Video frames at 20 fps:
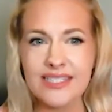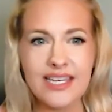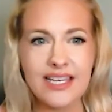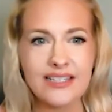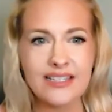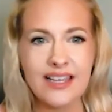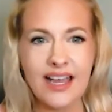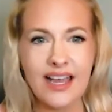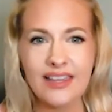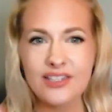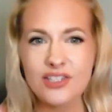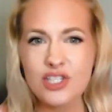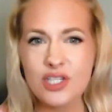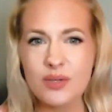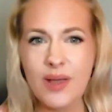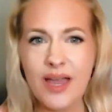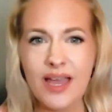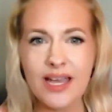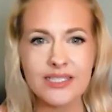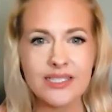technology
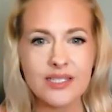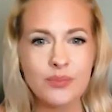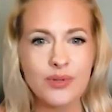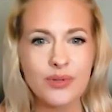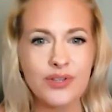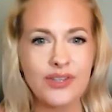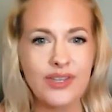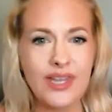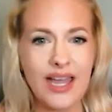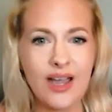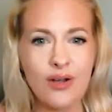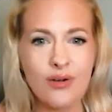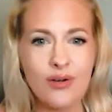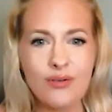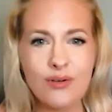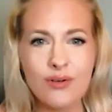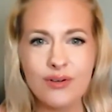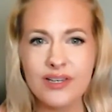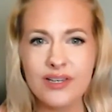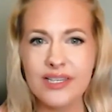possible
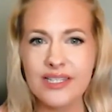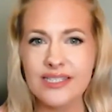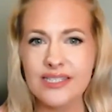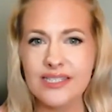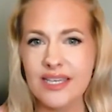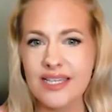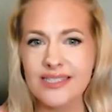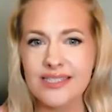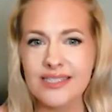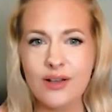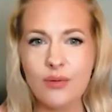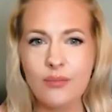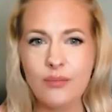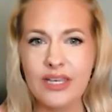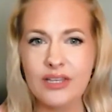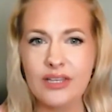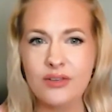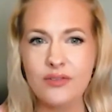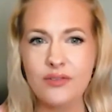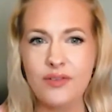now, or is lights out
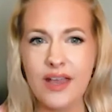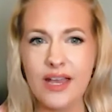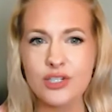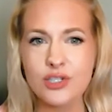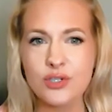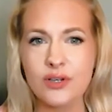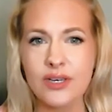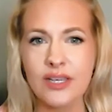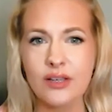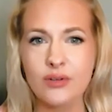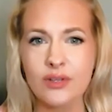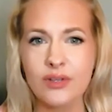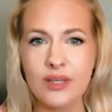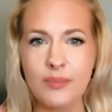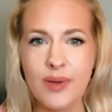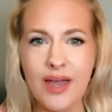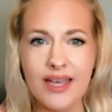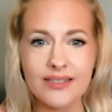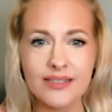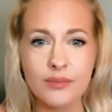manufacturing only
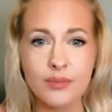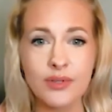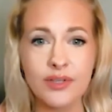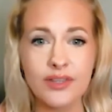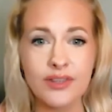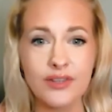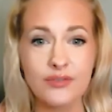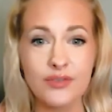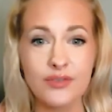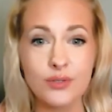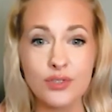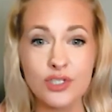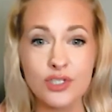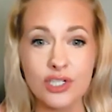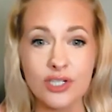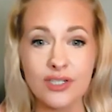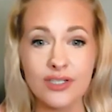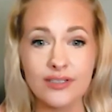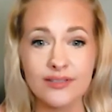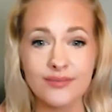possible in the
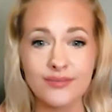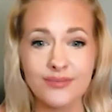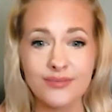future?